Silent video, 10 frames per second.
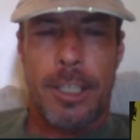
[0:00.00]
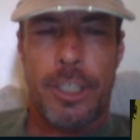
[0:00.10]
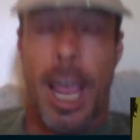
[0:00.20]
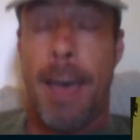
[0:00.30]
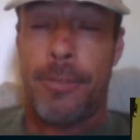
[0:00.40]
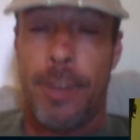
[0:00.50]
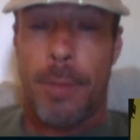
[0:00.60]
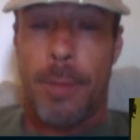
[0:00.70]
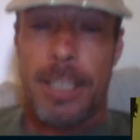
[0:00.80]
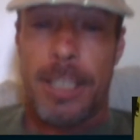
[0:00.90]
shaft
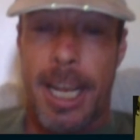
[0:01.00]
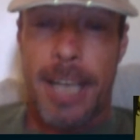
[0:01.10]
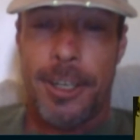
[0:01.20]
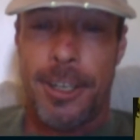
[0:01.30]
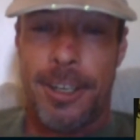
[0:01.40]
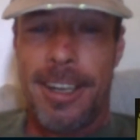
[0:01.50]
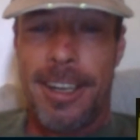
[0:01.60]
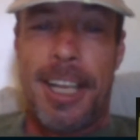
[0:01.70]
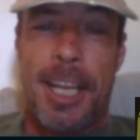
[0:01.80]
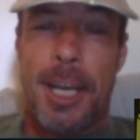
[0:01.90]
on my detector,
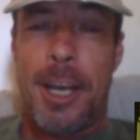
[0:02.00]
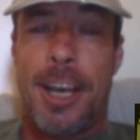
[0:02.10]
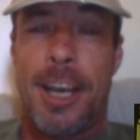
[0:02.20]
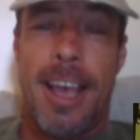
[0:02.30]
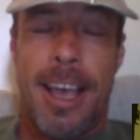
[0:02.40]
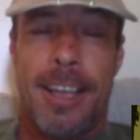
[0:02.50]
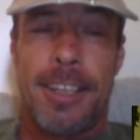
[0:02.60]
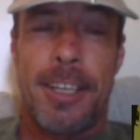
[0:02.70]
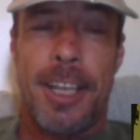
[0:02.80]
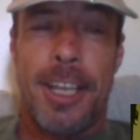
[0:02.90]
and then I
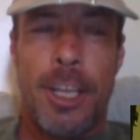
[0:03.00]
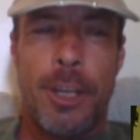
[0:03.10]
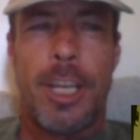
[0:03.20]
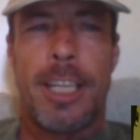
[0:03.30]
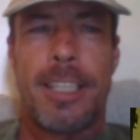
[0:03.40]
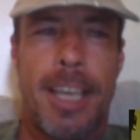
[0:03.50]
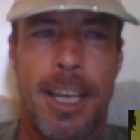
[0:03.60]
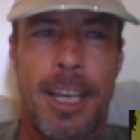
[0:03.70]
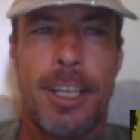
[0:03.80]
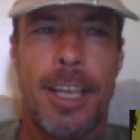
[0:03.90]

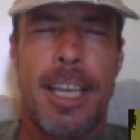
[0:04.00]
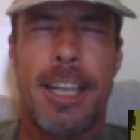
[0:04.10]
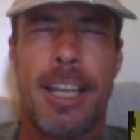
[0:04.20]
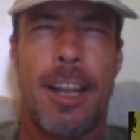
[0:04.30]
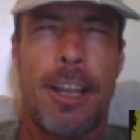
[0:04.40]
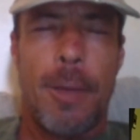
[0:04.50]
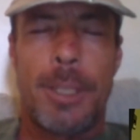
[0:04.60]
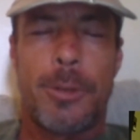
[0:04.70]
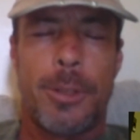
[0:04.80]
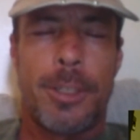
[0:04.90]
get a lot of
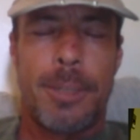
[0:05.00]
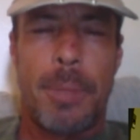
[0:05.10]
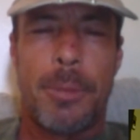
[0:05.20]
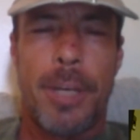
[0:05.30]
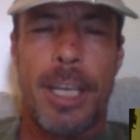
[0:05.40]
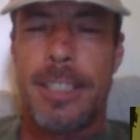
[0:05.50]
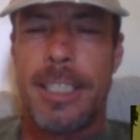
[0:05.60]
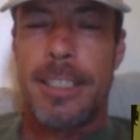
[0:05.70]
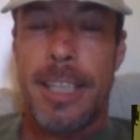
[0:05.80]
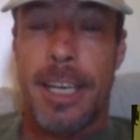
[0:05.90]
comments with people getting
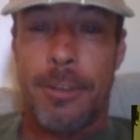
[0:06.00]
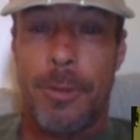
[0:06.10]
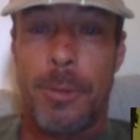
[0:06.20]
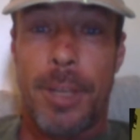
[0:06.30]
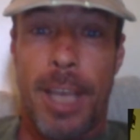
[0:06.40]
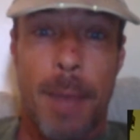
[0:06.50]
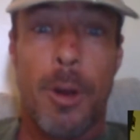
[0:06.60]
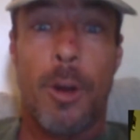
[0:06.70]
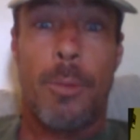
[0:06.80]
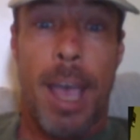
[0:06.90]
seasick from the
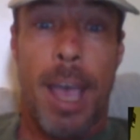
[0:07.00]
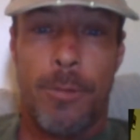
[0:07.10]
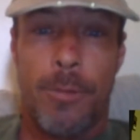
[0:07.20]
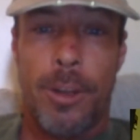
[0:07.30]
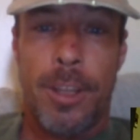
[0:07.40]
camera going back and forth.